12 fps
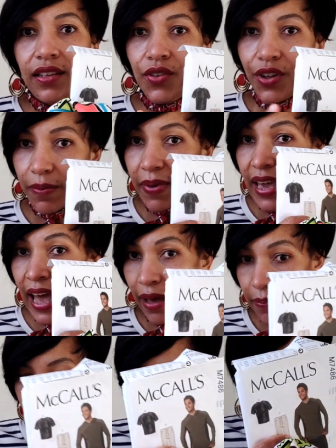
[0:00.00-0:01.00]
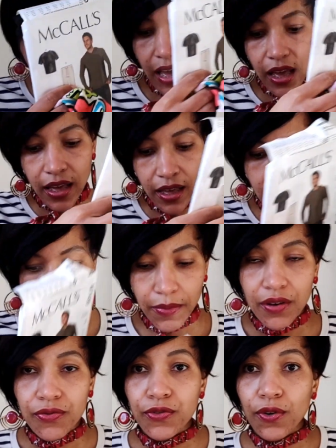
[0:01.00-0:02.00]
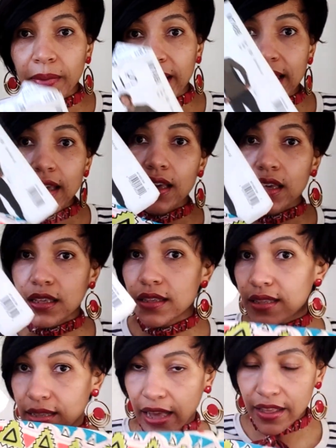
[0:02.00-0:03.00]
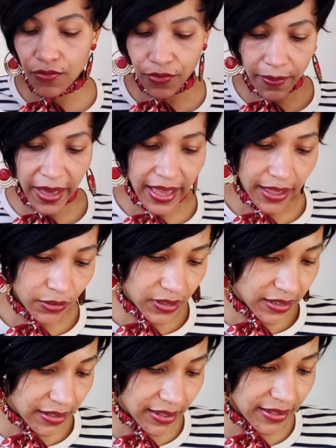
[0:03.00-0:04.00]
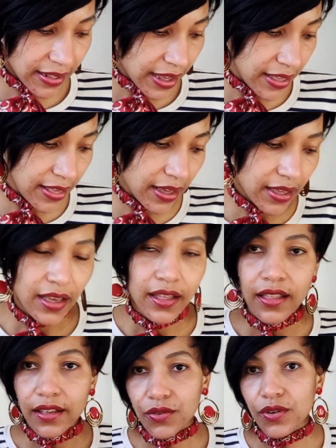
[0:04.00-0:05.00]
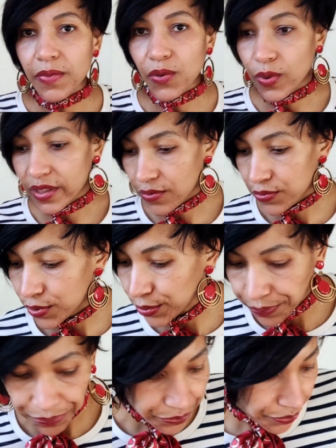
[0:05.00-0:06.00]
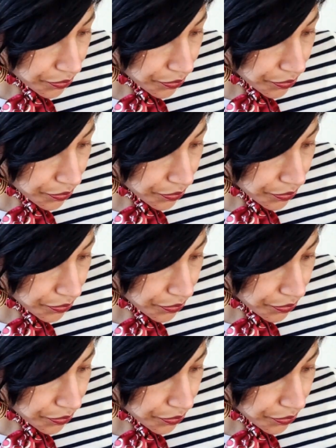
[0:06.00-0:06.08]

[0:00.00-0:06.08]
is going to be happening um, for my son, for my eldest son. That's going to be wonderful.